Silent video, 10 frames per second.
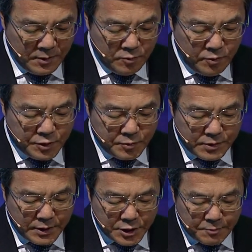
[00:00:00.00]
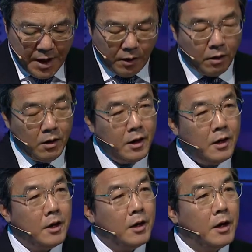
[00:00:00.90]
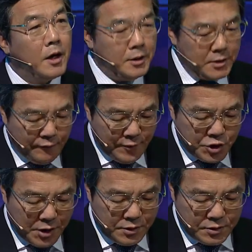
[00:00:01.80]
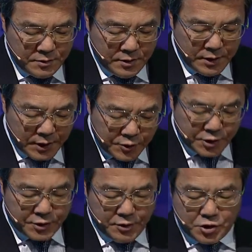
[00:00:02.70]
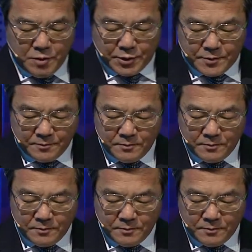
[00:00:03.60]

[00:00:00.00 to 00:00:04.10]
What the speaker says: which would expel inefficient existing ships